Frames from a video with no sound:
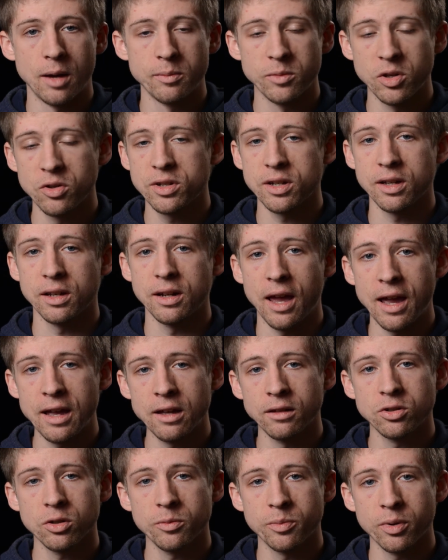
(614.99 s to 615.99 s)
I'm using an
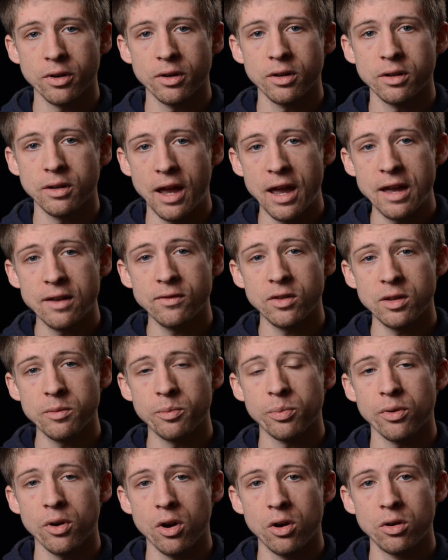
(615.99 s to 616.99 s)
Angelbird AV
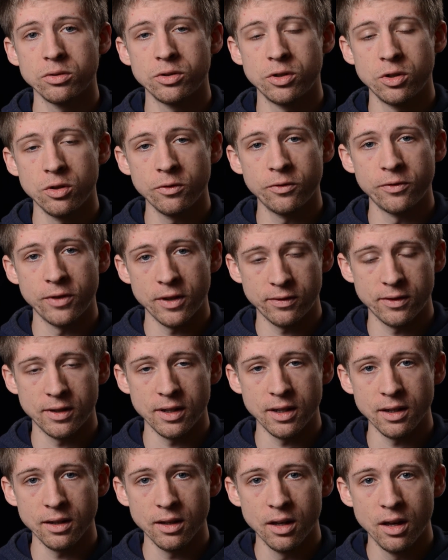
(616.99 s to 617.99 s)
Pro
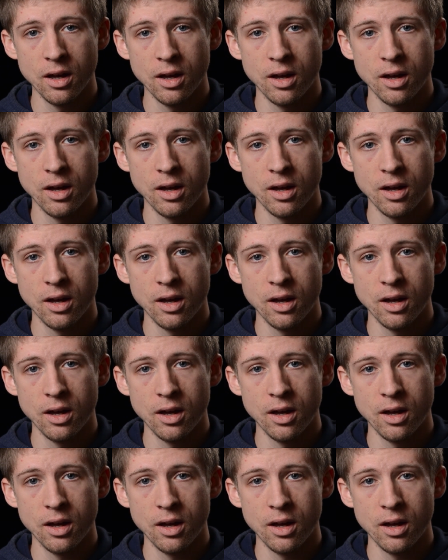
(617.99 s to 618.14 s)
250